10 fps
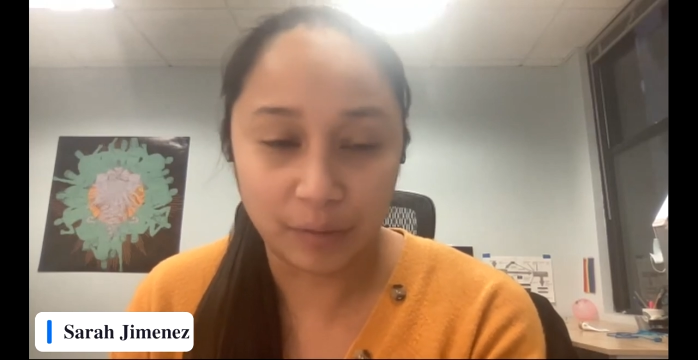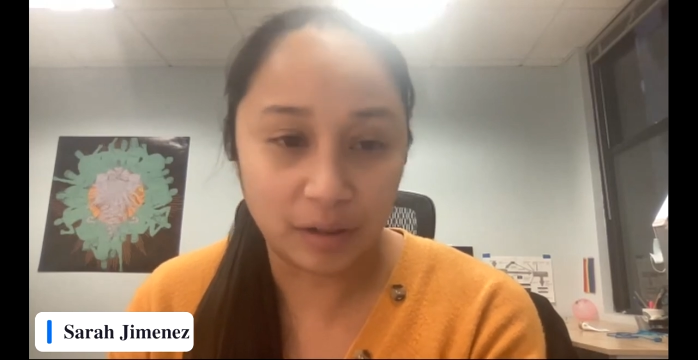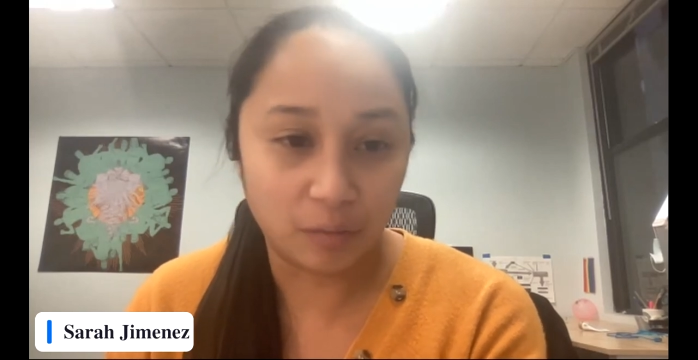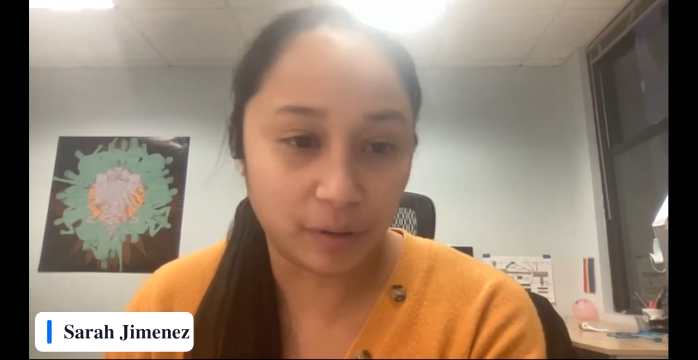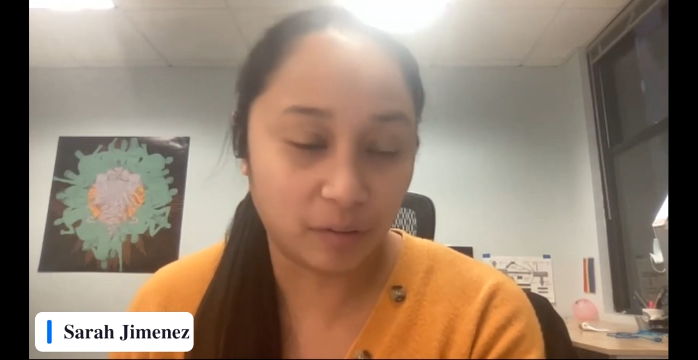
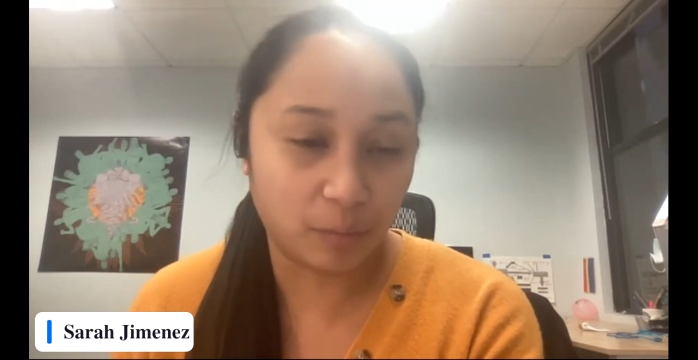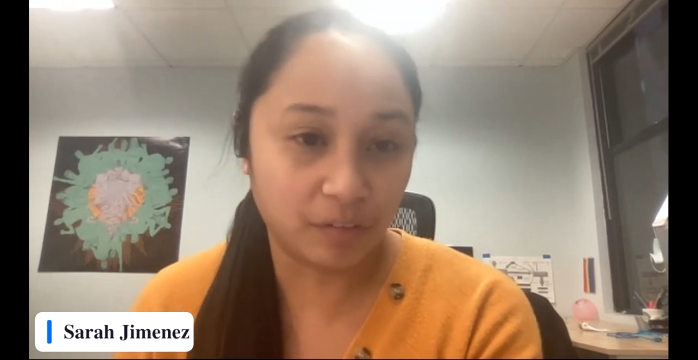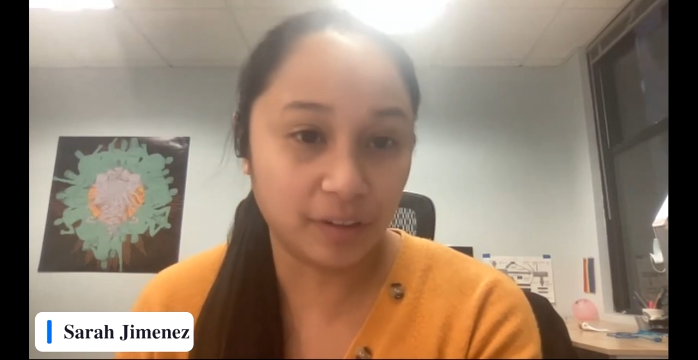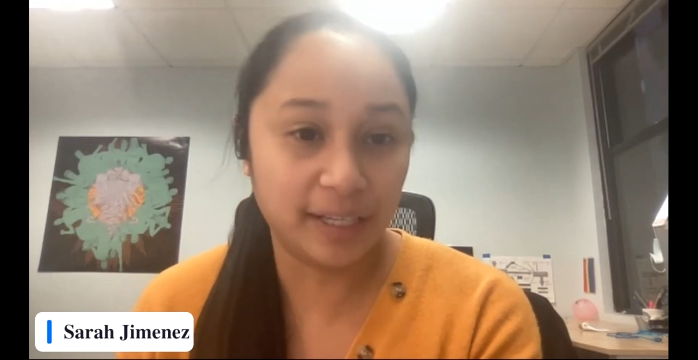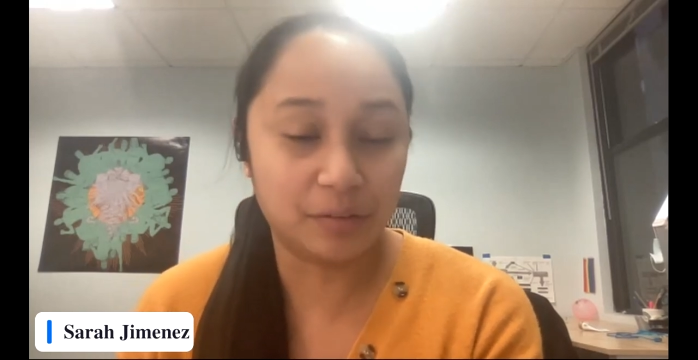We're
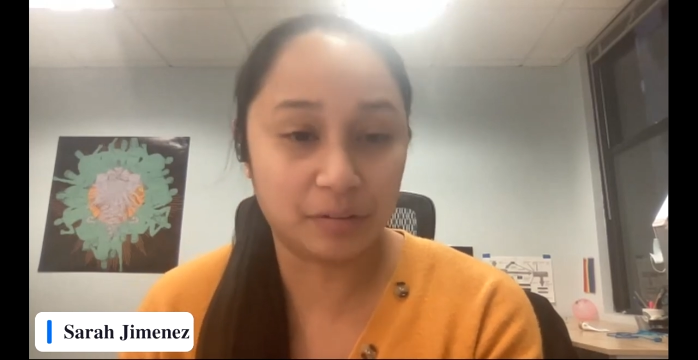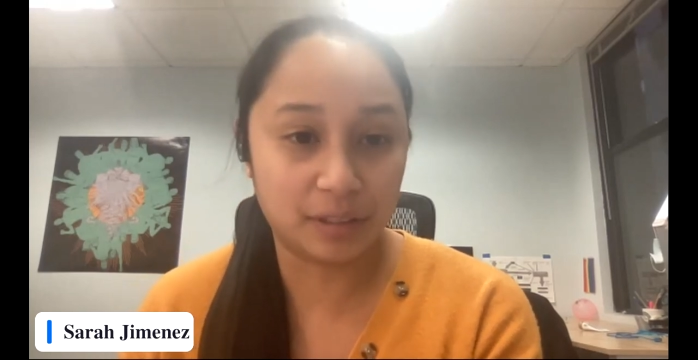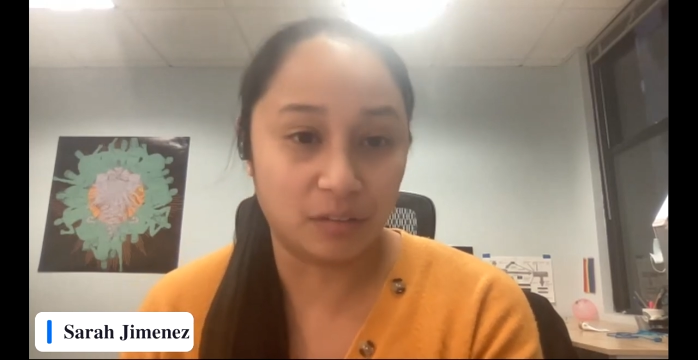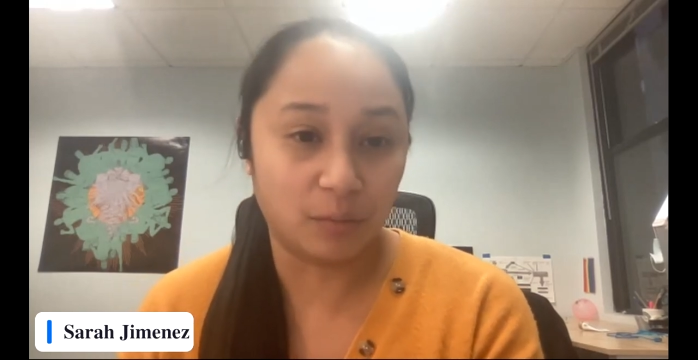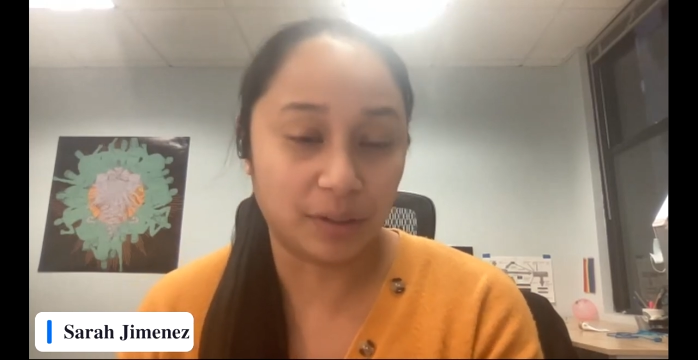really
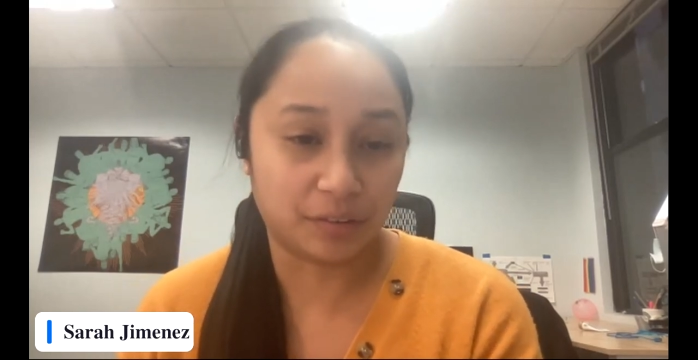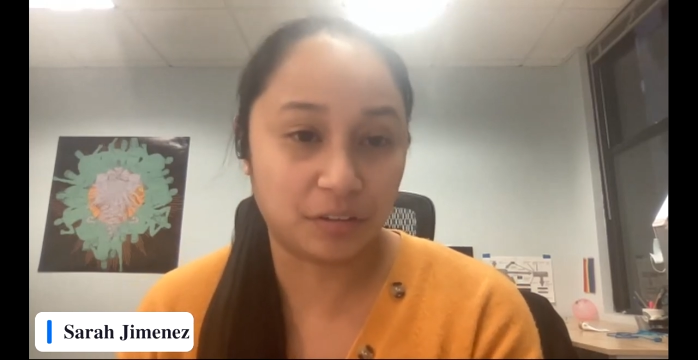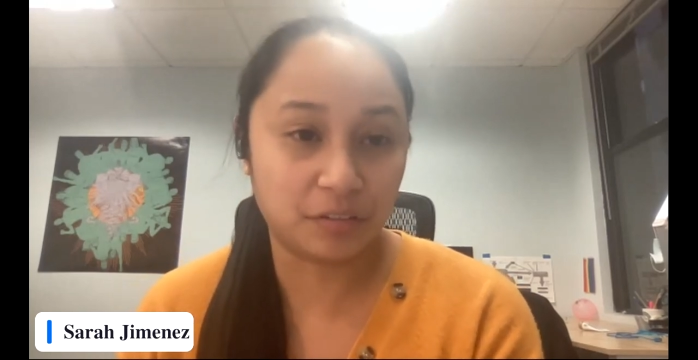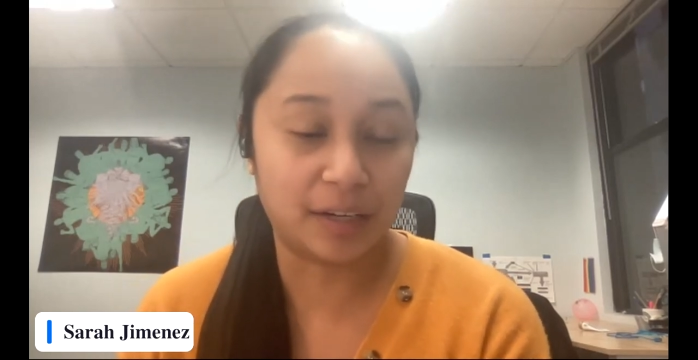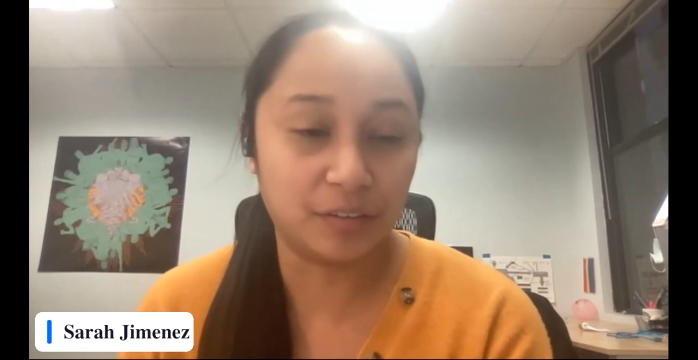interested in what their
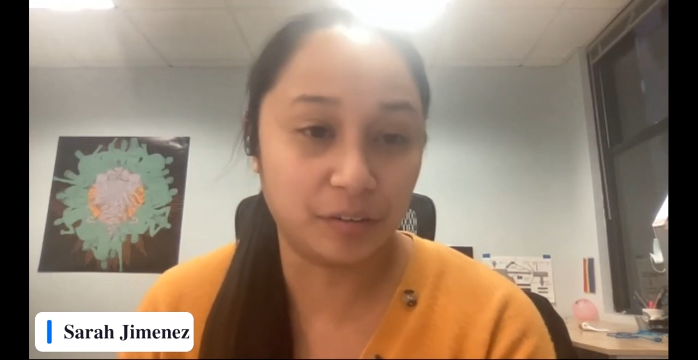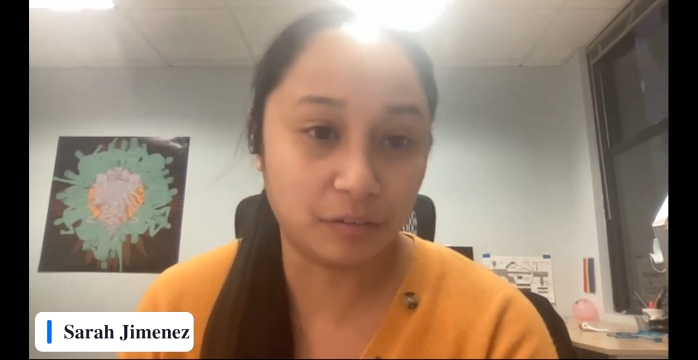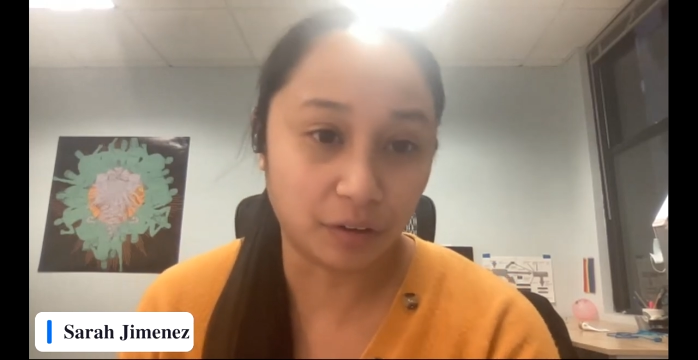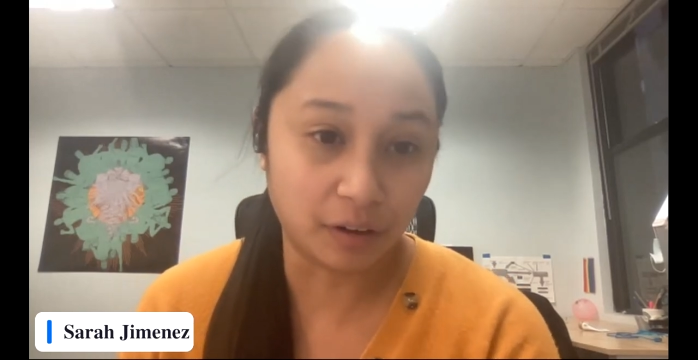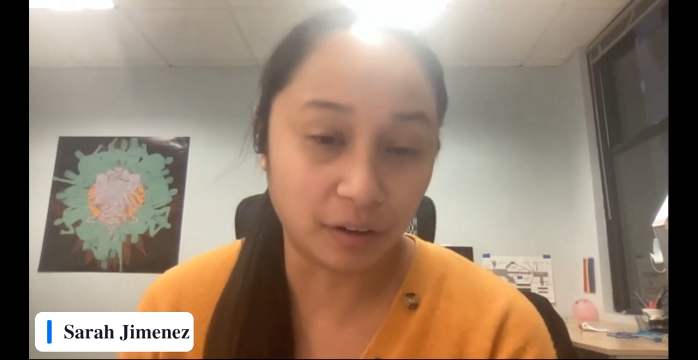
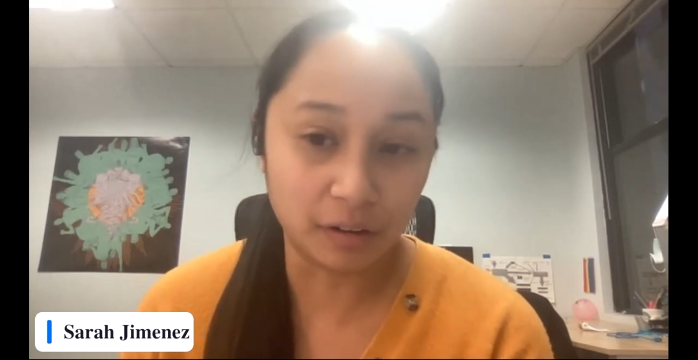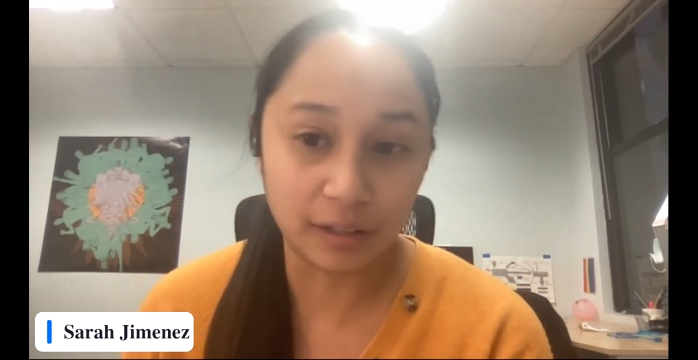strategies for